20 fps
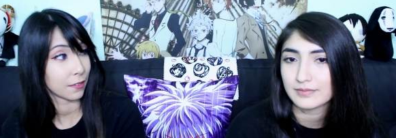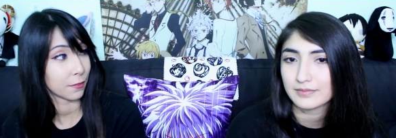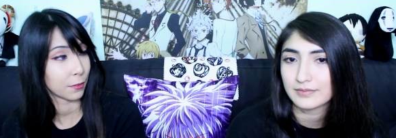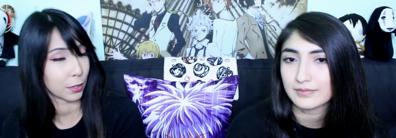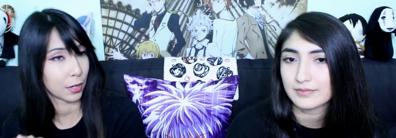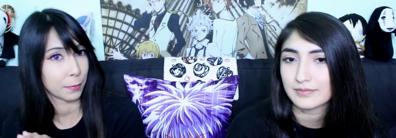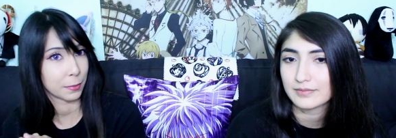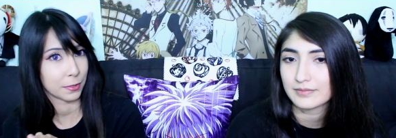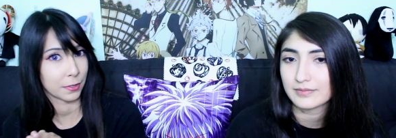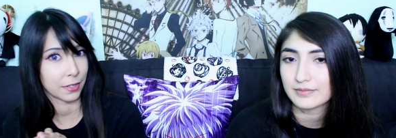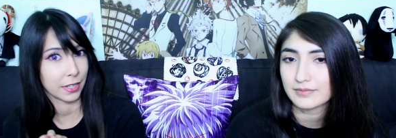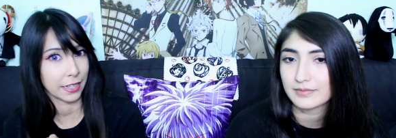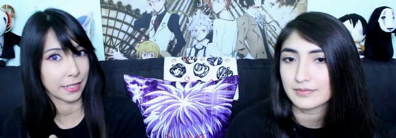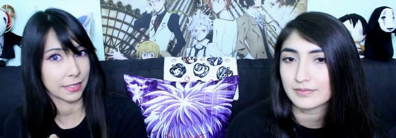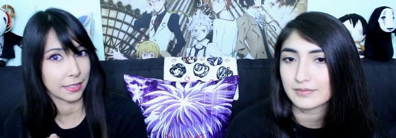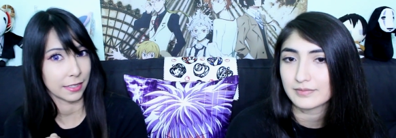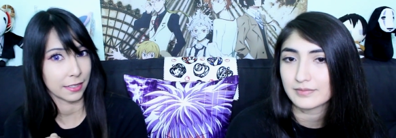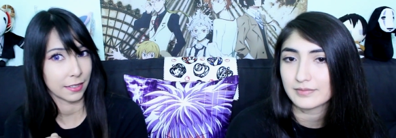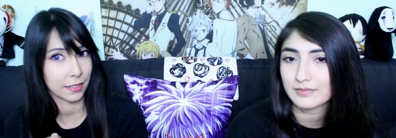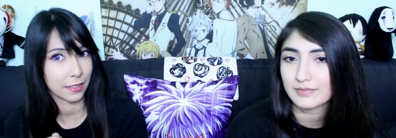Speaker 1: for episode
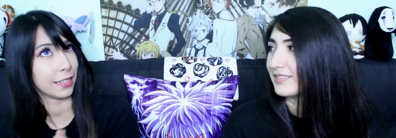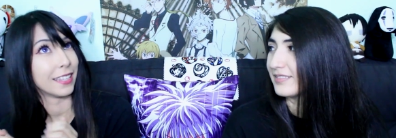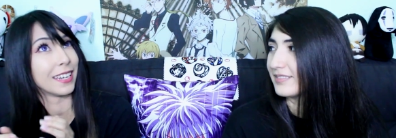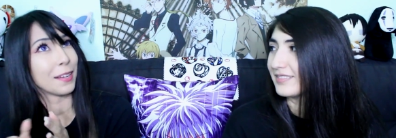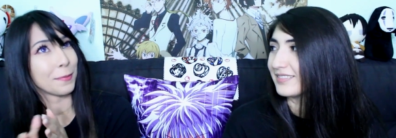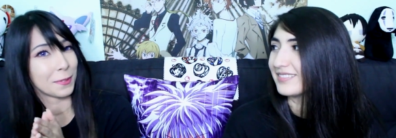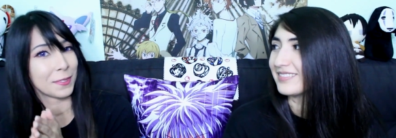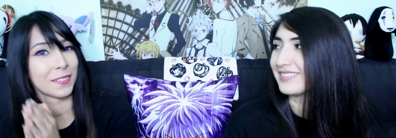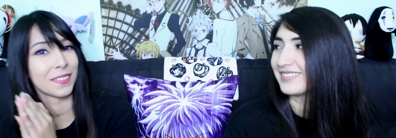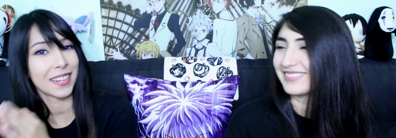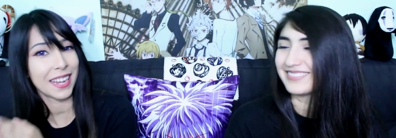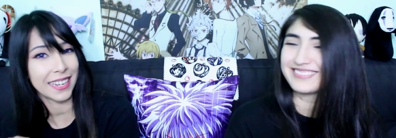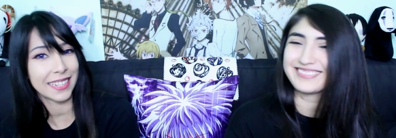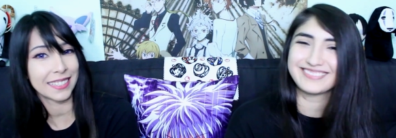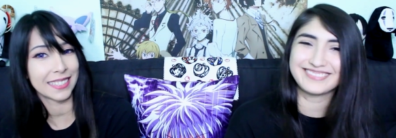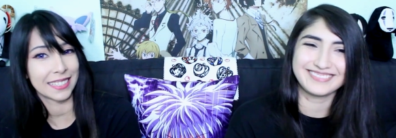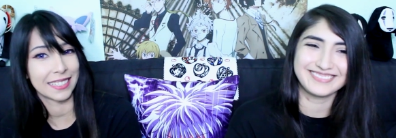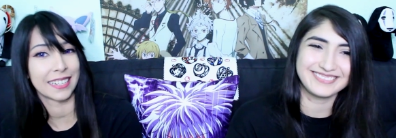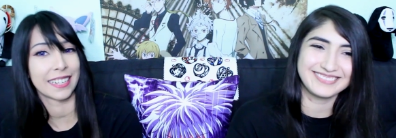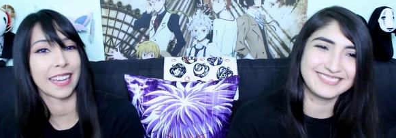18. And then episode
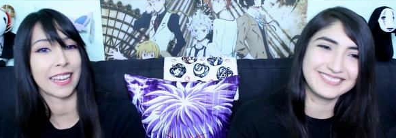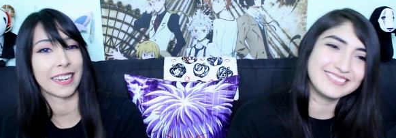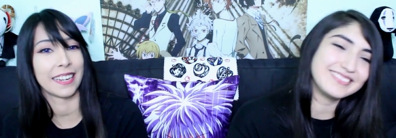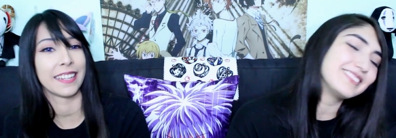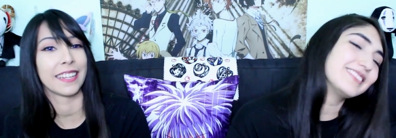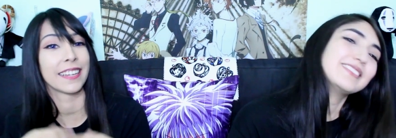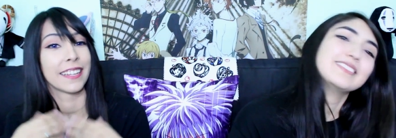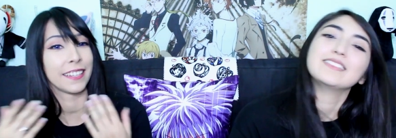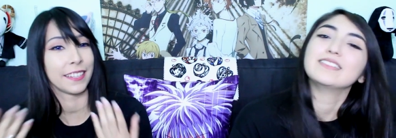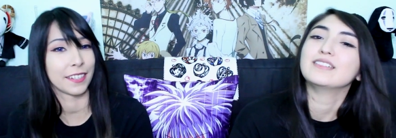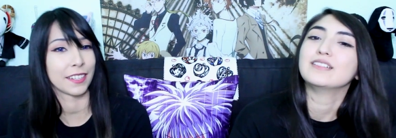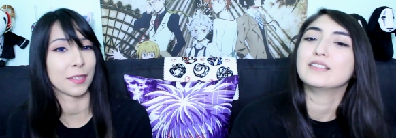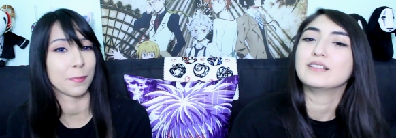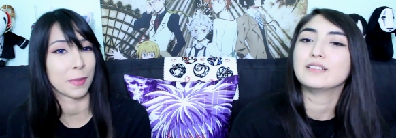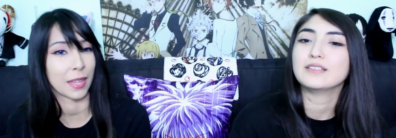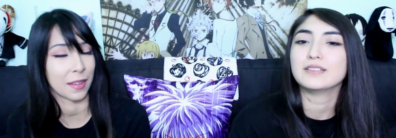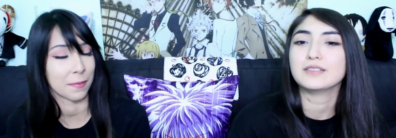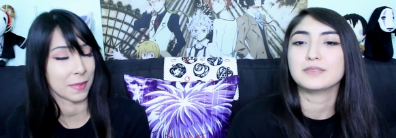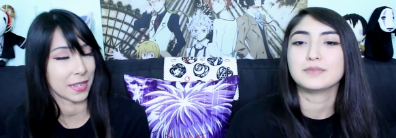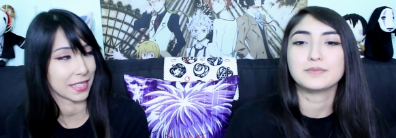19, it kind of like cleared
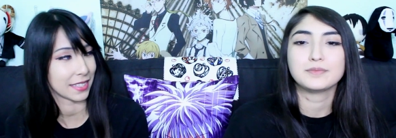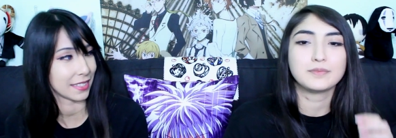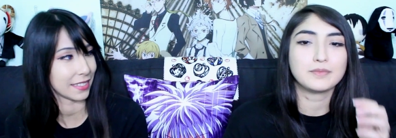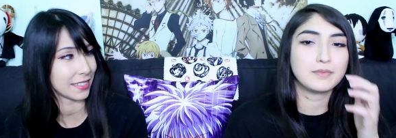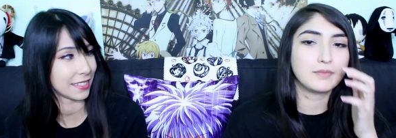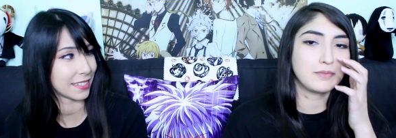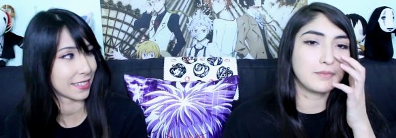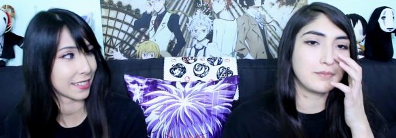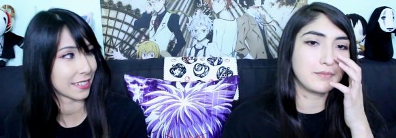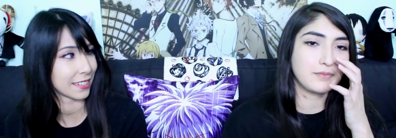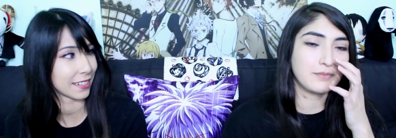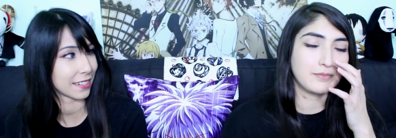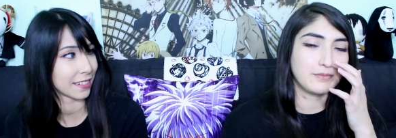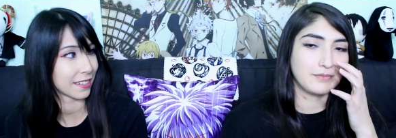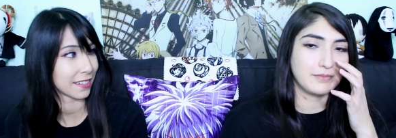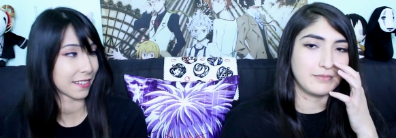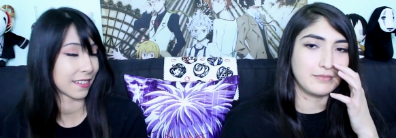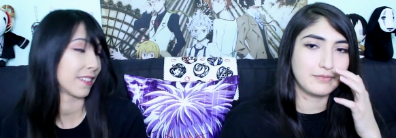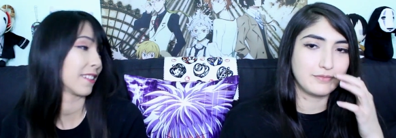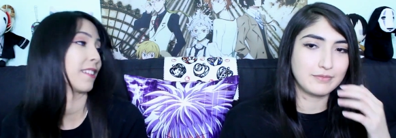up that message.
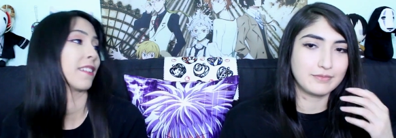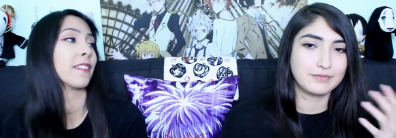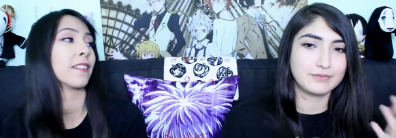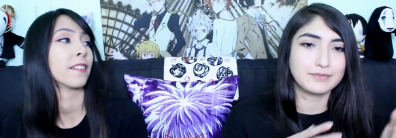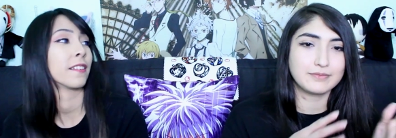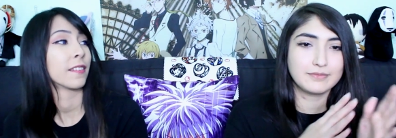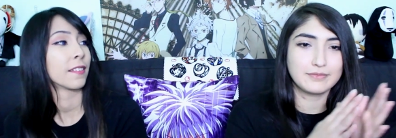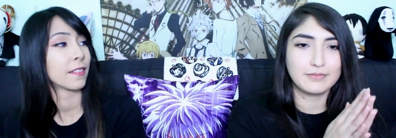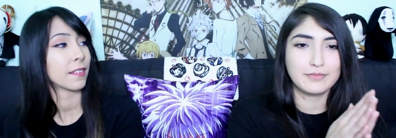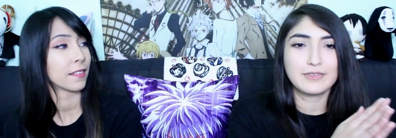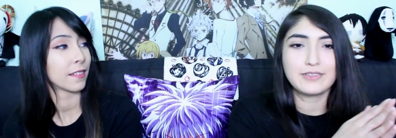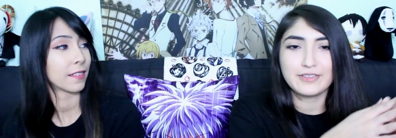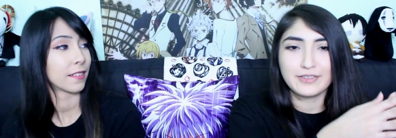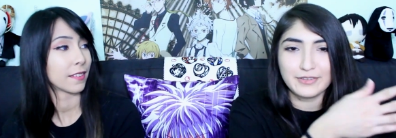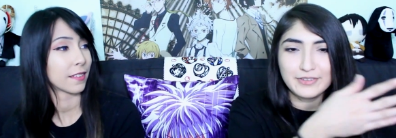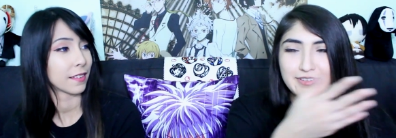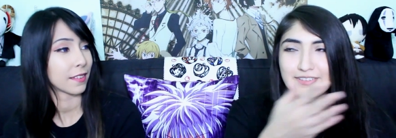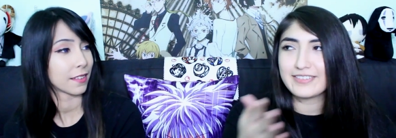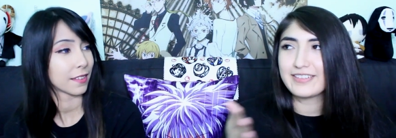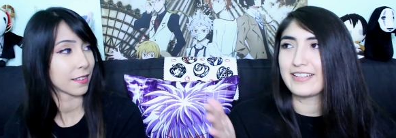
Speaker 2: That's
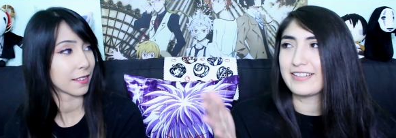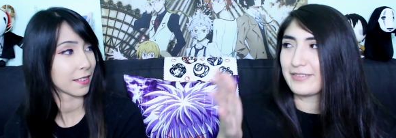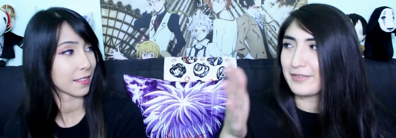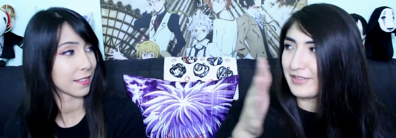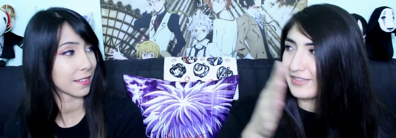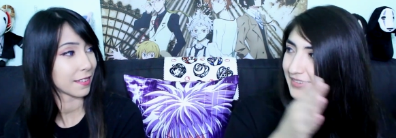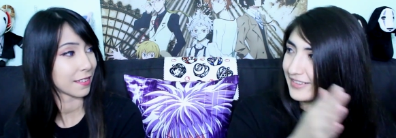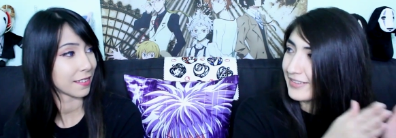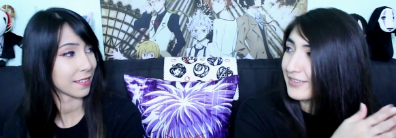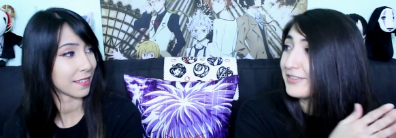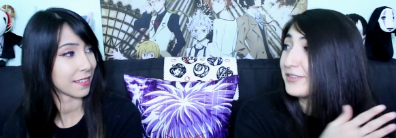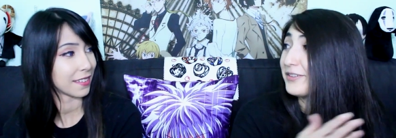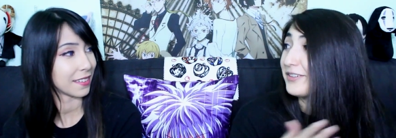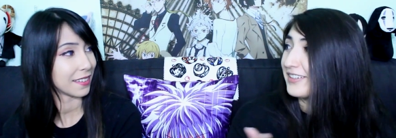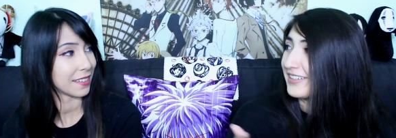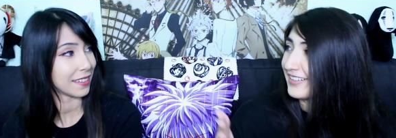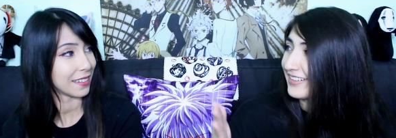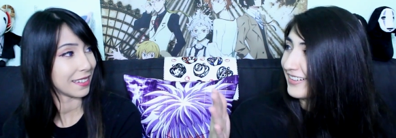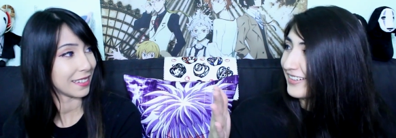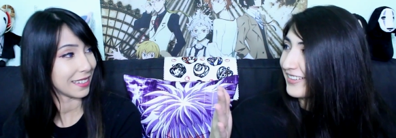it's that's why it's a
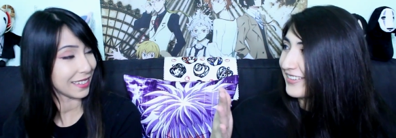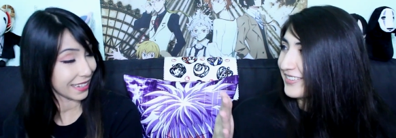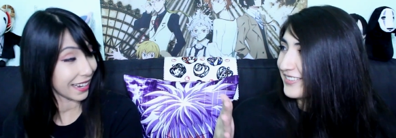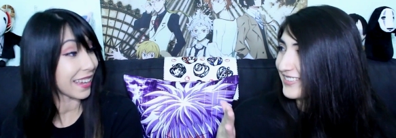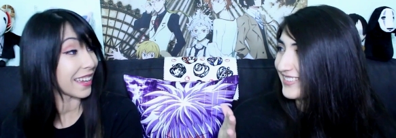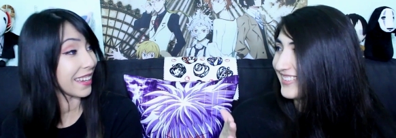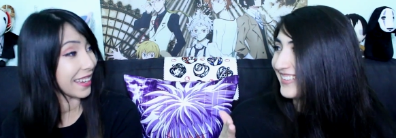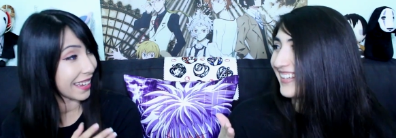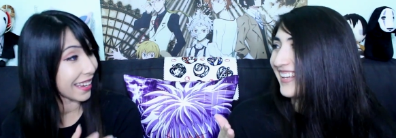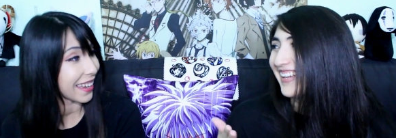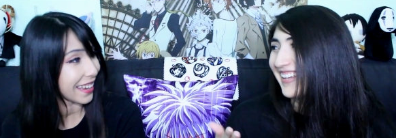story. Not just yeah,